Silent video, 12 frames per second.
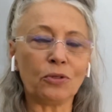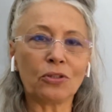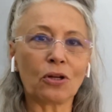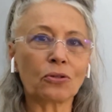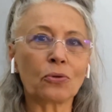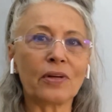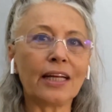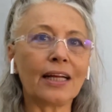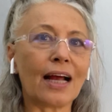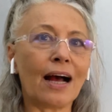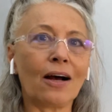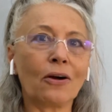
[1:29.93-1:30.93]
You're not
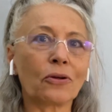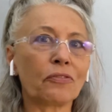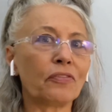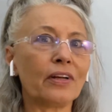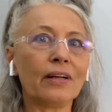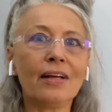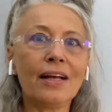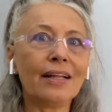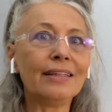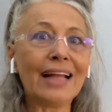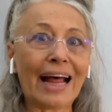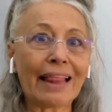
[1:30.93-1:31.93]
creating out of a
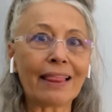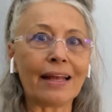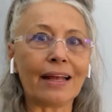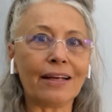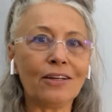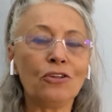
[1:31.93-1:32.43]
nothing.